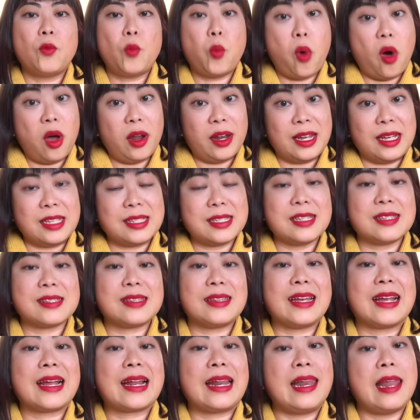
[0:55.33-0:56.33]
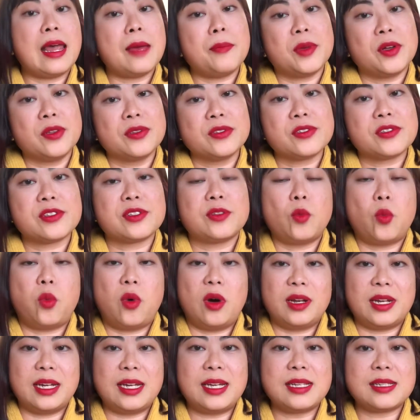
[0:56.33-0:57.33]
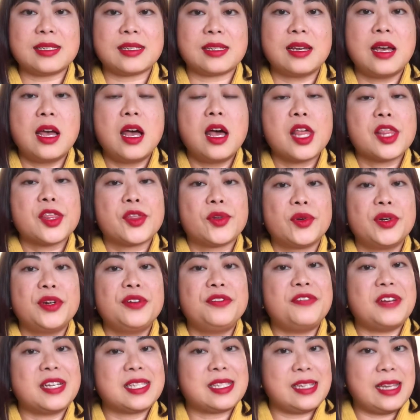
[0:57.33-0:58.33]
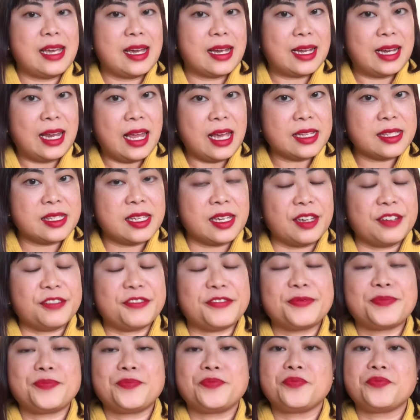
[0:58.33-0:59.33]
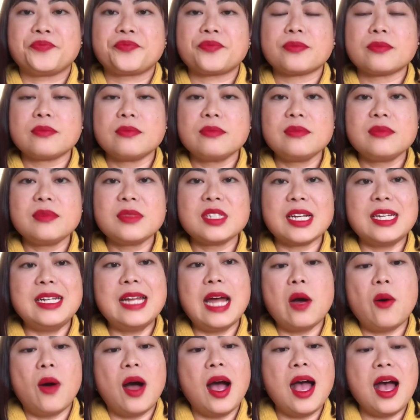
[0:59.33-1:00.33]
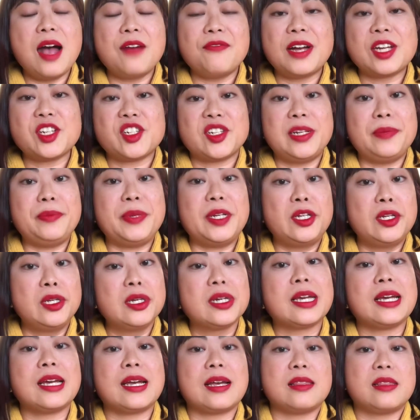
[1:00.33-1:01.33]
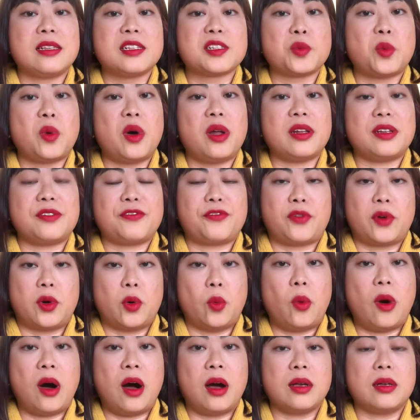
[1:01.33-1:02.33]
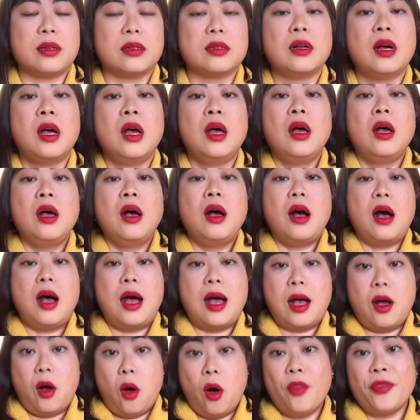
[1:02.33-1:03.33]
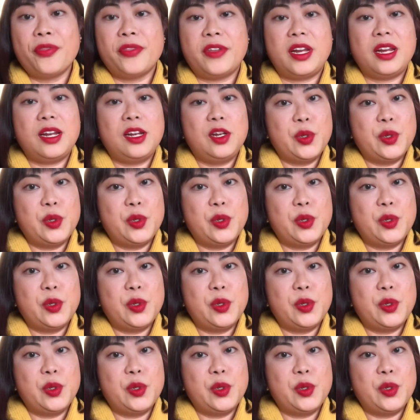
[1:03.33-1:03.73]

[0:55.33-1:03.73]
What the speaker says: wallet. It's the Clemence wallet through Vestiaire Collective. Now, I have actually been looking at this wallet for a while on the